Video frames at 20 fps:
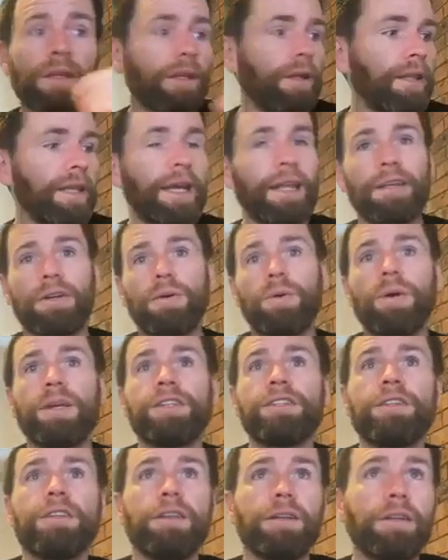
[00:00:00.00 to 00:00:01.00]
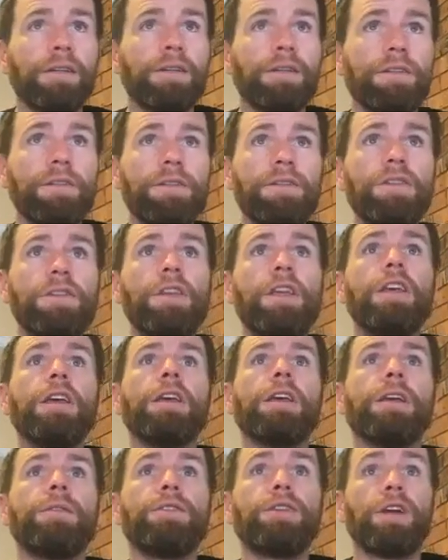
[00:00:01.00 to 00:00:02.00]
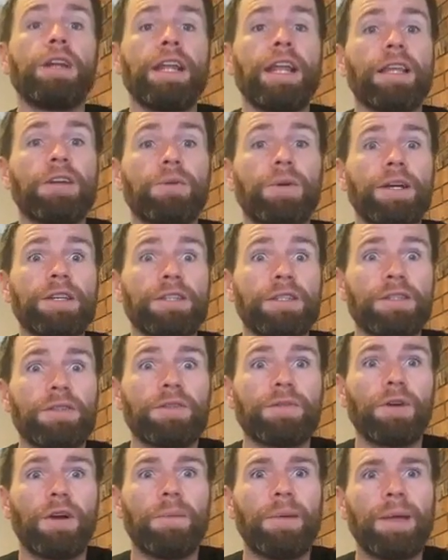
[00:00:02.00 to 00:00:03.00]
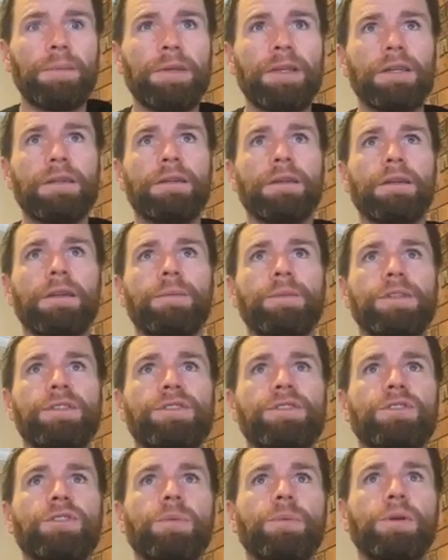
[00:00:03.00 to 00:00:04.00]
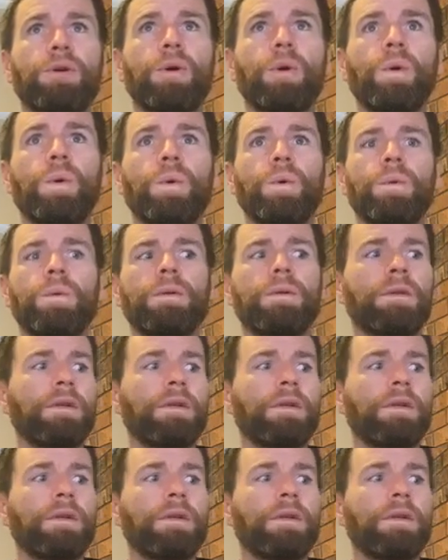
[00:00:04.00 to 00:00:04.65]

The other question, if you got any other questions, throw them at me. It'd be super cool.